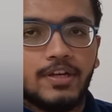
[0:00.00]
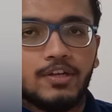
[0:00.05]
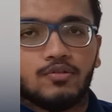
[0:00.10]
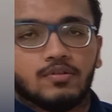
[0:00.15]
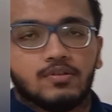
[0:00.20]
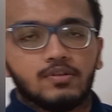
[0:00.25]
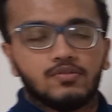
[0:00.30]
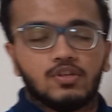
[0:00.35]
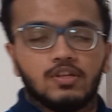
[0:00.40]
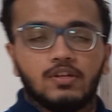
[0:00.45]
which
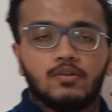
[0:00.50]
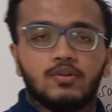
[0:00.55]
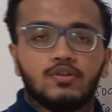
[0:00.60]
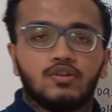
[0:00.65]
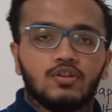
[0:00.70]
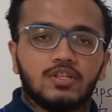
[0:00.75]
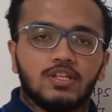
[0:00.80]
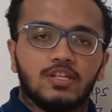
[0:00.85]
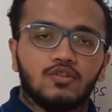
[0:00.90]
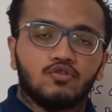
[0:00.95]

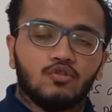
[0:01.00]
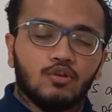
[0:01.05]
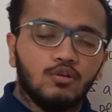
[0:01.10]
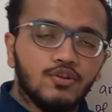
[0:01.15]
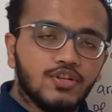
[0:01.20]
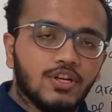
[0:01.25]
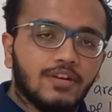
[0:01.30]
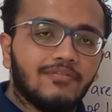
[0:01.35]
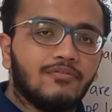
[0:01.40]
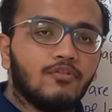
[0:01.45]
was in
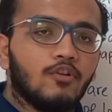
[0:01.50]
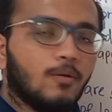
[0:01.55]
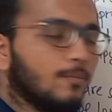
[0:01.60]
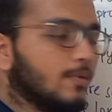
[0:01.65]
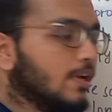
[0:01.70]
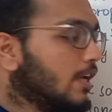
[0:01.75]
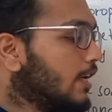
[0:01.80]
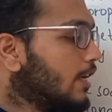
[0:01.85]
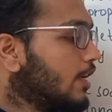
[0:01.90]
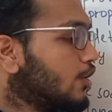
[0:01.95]
solution
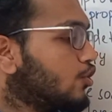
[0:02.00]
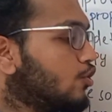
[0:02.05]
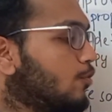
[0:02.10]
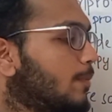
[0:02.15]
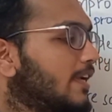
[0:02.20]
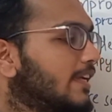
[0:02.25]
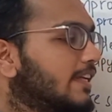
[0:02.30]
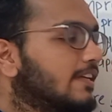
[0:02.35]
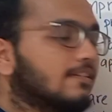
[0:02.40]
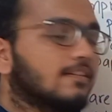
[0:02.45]
form, you
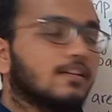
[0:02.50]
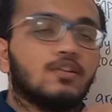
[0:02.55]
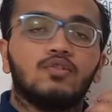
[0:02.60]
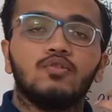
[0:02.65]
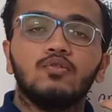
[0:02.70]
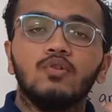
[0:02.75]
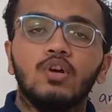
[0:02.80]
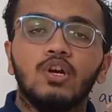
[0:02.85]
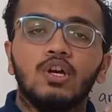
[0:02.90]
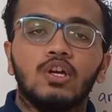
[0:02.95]
make it
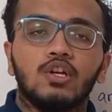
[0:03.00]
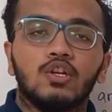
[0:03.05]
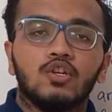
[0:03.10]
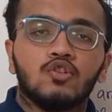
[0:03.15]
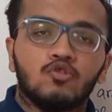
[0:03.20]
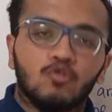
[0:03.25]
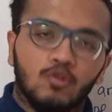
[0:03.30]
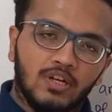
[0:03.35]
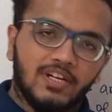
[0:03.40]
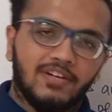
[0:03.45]
into
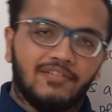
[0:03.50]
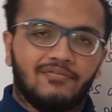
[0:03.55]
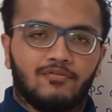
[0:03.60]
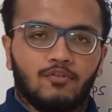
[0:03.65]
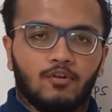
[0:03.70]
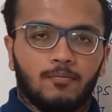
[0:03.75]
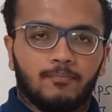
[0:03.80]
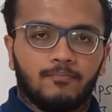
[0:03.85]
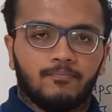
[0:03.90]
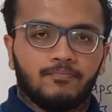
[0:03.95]
solid
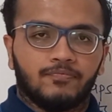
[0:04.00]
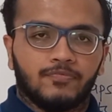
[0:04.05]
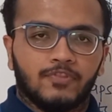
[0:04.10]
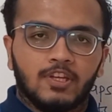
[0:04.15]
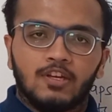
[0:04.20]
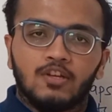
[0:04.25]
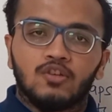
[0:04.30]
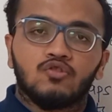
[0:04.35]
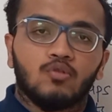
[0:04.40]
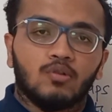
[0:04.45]
form.
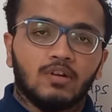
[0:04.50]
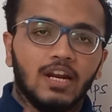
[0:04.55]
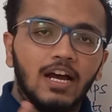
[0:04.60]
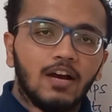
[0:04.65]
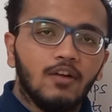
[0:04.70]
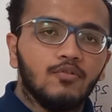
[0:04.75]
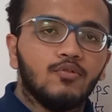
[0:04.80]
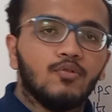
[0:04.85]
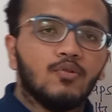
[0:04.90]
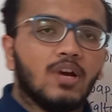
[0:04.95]
So
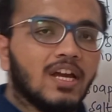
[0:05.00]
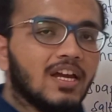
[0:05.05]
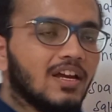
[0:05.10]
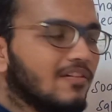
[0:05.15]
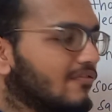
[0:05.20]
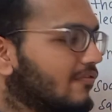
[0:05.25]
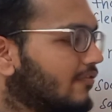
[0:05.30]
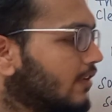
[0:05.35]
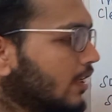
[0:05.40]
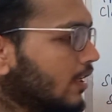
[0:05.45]
now you
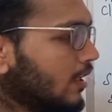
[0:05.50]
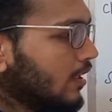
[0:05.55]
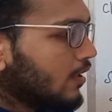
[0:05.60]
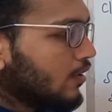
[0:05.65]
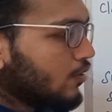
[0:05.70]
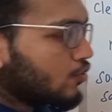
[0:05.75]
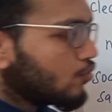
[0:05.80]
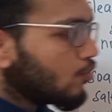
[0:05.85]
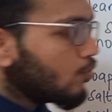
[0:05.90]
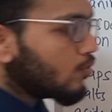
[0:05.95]
have
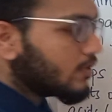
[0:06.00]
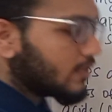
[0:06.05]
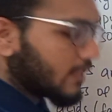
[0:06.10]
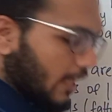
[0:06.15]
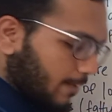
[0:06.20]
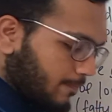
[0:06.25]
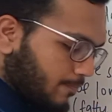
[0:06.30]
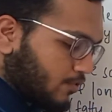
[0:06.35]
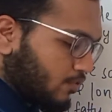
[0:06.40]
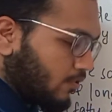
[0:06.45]
two
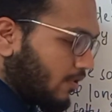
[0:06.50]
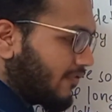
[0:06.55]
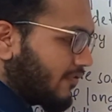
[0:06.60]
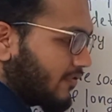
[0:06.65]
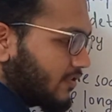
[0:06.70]
types of